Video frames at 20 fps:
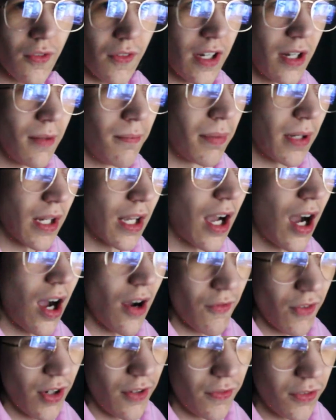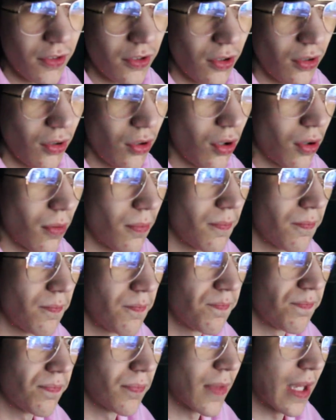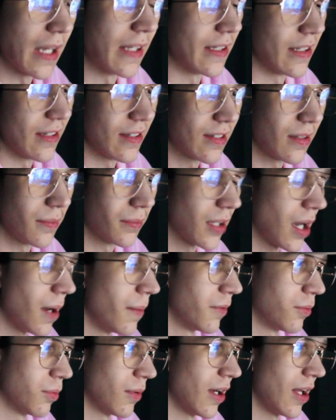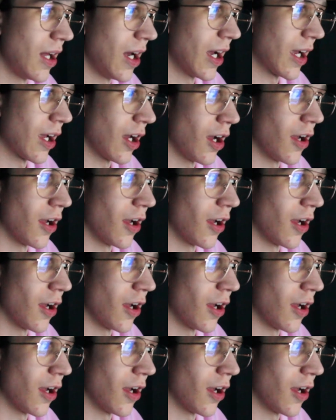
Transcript: the reading, but I can't read for too long. And there's sometimes where I,